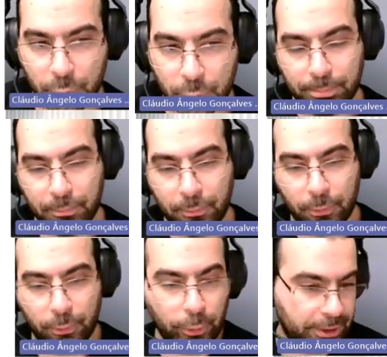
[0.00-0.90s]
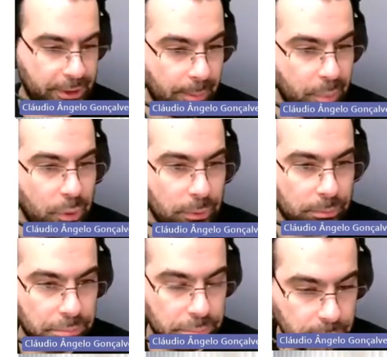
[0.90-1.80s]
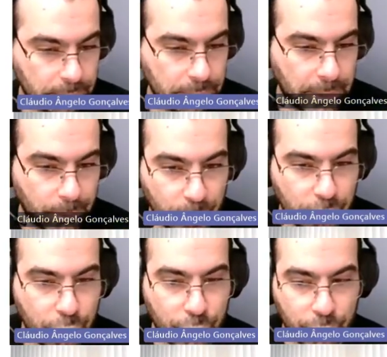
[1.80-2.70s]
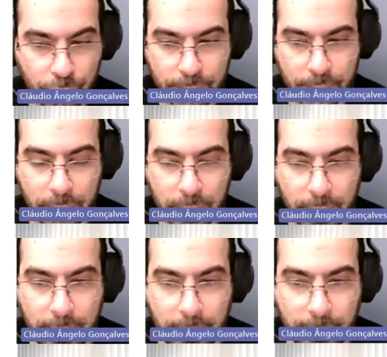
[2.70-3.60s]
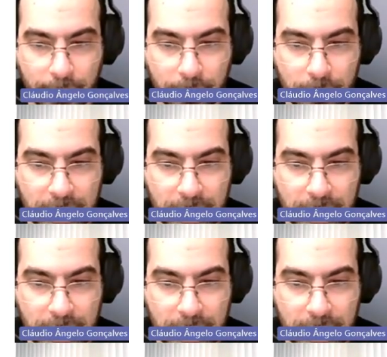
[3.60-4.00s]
So, for example, I wish to uh,